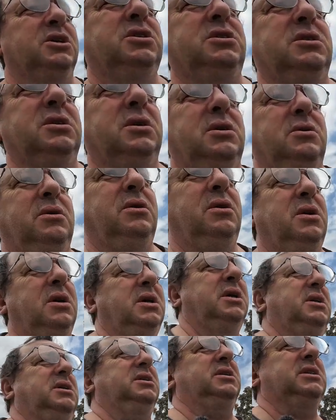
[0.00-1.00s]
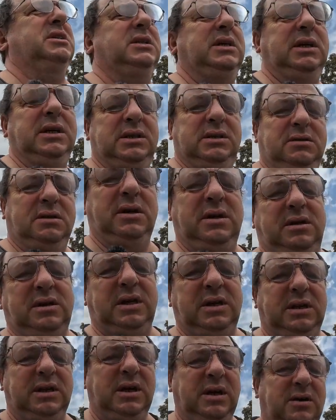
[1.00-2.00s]
So in this case
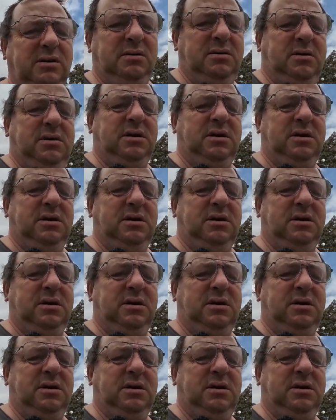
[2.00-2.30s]
right now,